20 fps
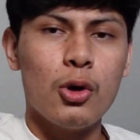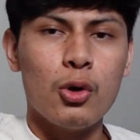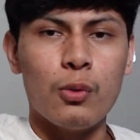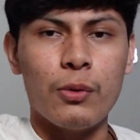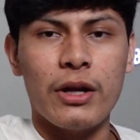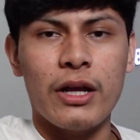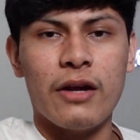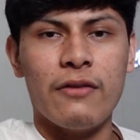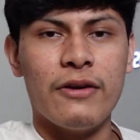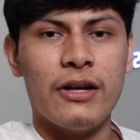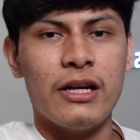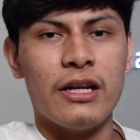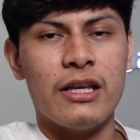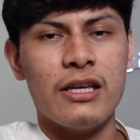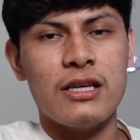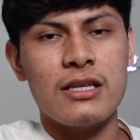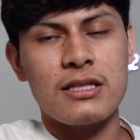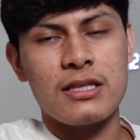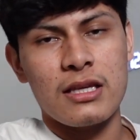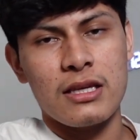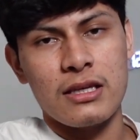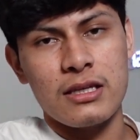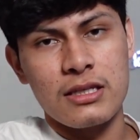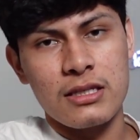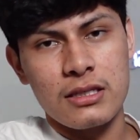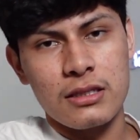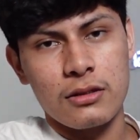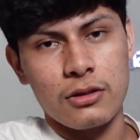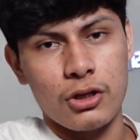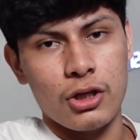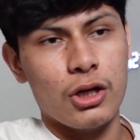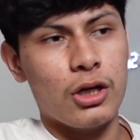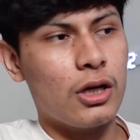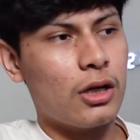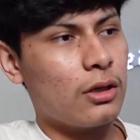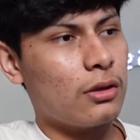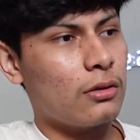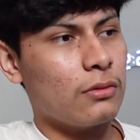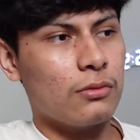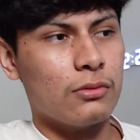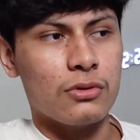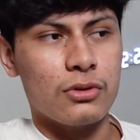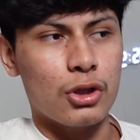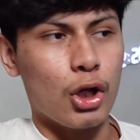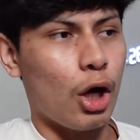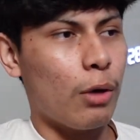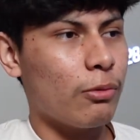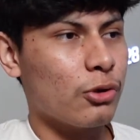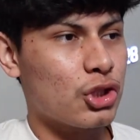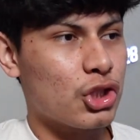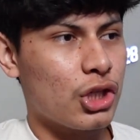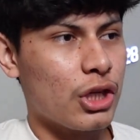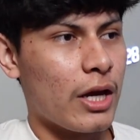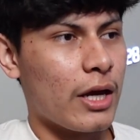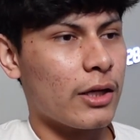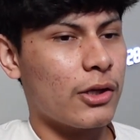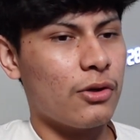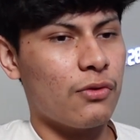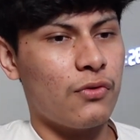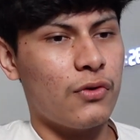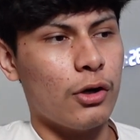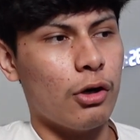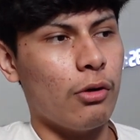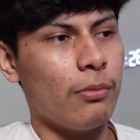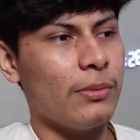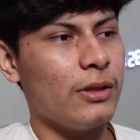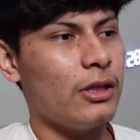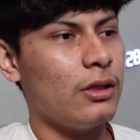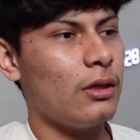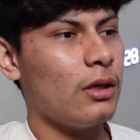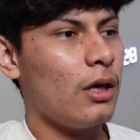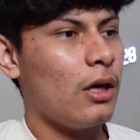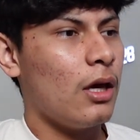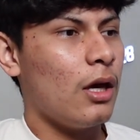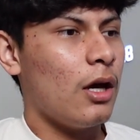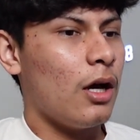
whatever it is is good. Double check. You feel me?